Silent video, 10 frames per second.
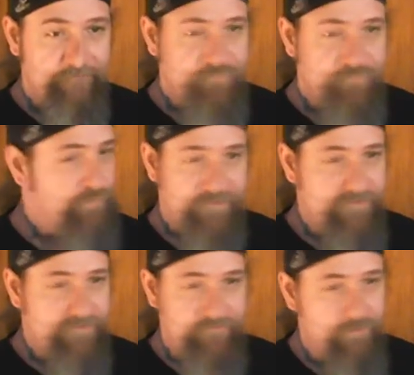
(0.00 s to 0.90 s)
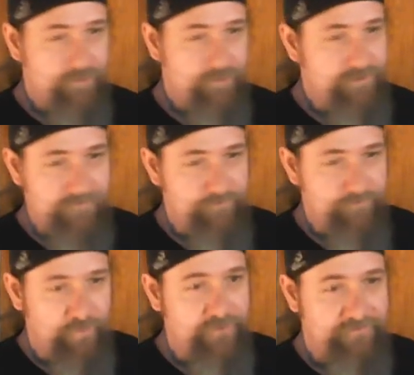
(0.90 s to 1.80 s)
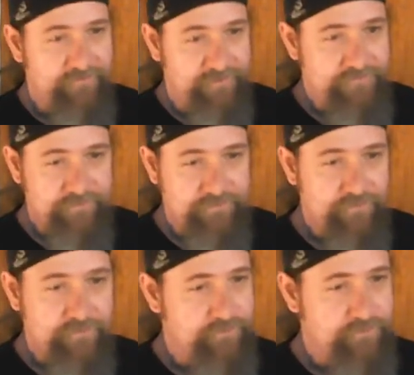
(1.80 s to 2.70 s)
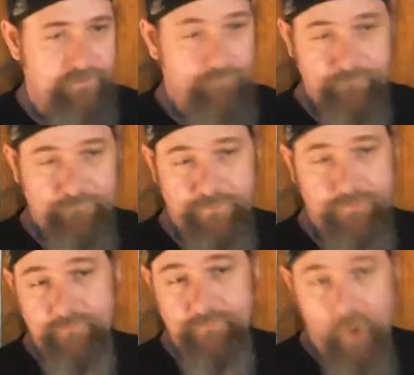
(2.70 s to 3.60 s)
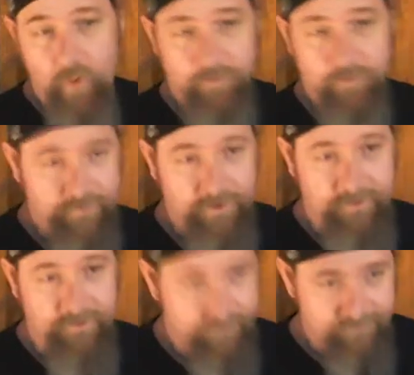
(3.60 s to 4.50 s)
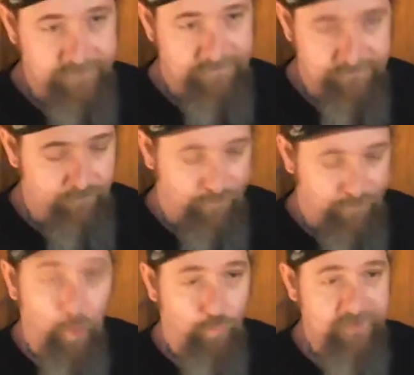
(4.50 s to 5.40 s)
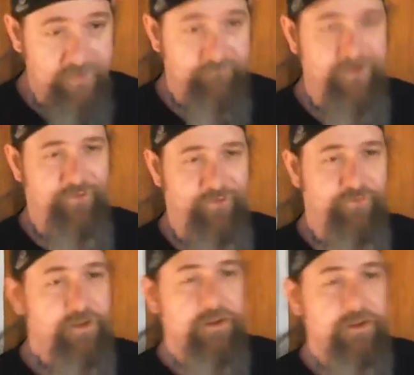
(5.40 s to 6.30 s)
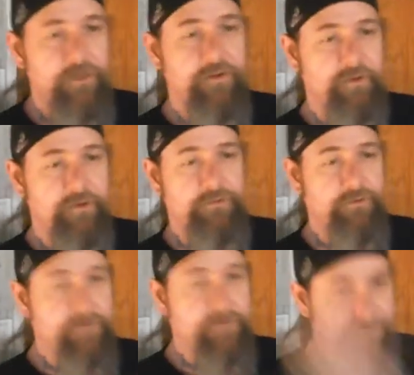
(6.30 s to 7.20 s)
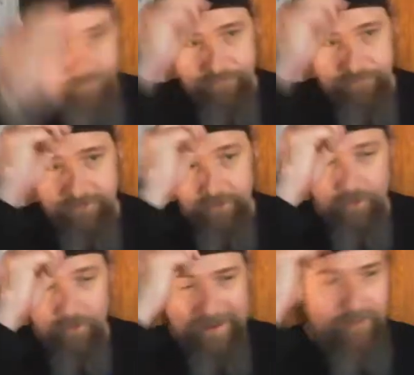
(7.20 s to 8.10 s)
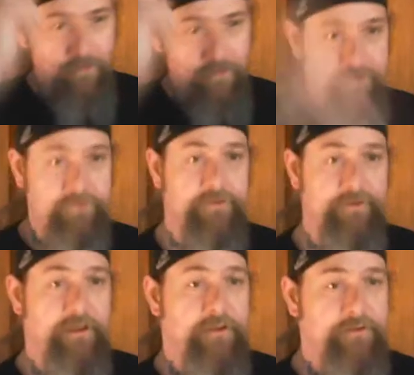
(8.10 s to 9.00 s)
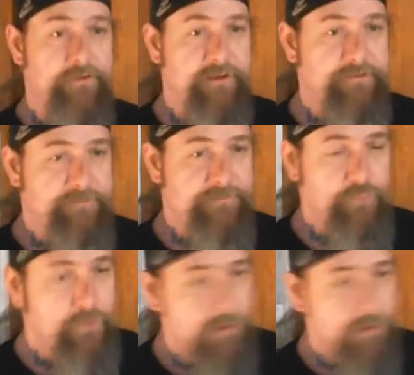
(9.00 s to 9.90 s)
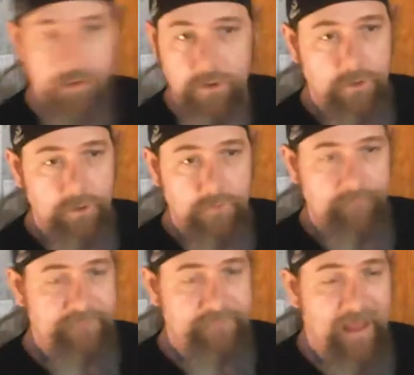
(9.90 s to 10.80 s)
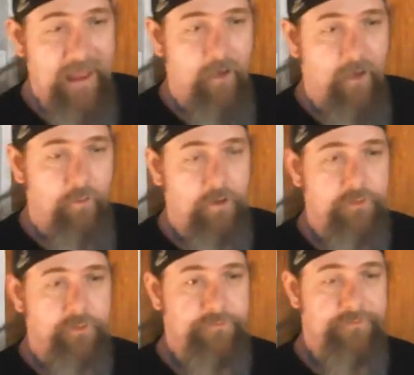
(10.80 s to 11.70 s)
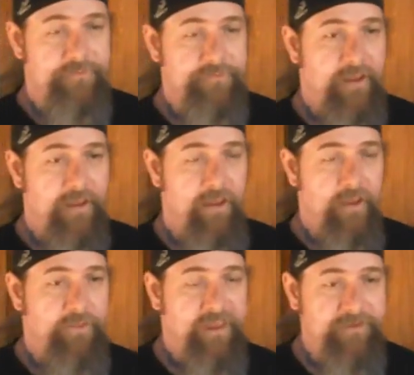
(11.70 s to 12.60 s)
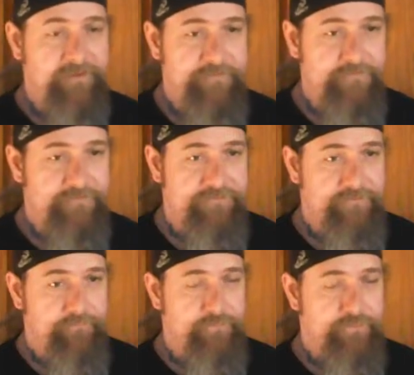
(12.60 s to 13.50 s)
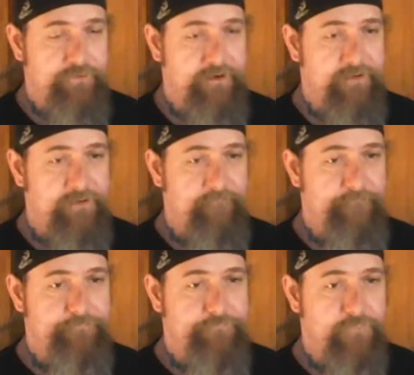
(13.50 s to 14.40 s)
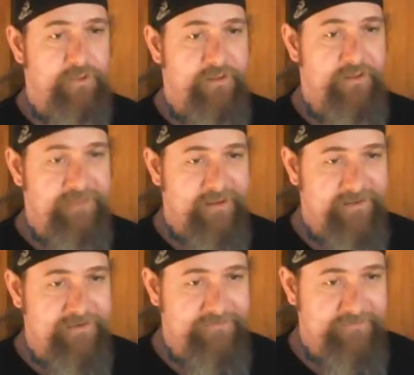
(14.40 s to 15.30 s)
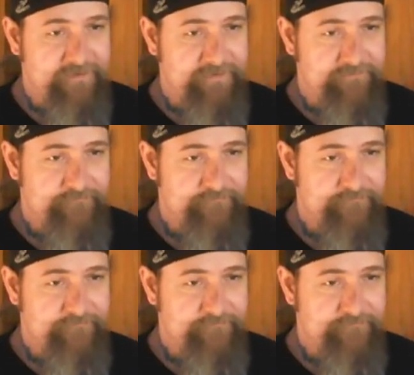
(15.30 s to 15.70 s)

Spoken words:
That's why I said if you're looking at this book as a history book, you're wrong. You're done. You've already failed. You can put that little hat on and you're indoctrinated sheeple. It's not how it works. It's not how the ancients portrayed it. Like that kid said,